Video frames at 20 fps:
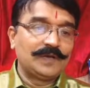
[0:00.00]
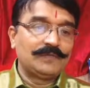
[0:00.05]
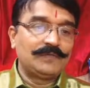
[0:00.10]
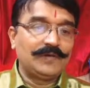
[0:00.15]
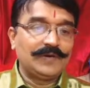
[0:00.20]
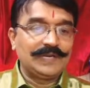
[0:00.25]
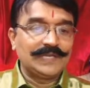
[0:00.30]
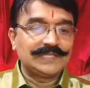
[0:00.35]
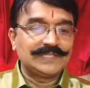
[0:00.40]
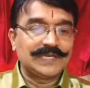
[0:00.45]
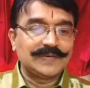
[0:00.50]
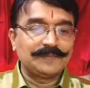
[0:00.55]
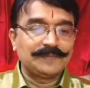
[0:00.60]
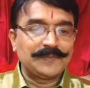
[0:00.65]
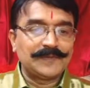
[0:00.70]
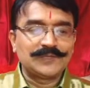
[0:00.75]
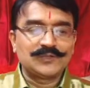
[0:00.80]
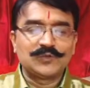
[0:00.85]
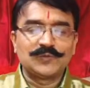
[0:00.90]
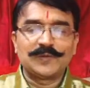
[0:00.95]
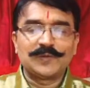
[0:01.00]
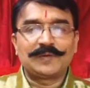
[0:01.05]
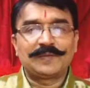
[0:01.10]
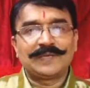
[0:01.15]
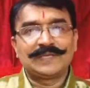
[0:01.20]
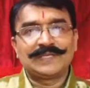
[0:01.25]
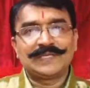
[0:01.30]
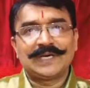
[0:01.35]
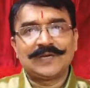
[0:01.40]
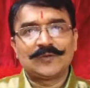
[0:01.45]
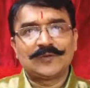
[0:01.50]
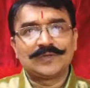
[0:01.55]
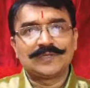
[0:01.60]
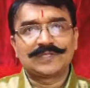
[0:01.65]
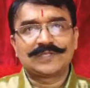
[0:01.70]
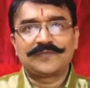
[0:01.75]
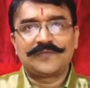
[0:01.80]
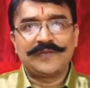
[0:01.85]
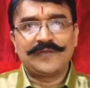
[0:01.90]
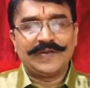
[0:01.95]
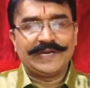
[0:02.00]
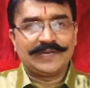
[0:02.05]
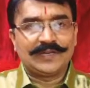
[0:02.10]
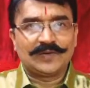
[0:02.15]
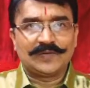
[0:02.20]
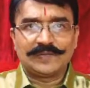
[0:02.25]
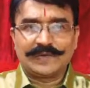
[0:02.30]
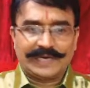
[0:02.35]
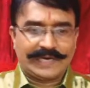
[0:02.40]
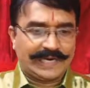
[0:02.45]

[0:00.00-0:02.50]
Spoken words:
For example, supervisor owns fleet of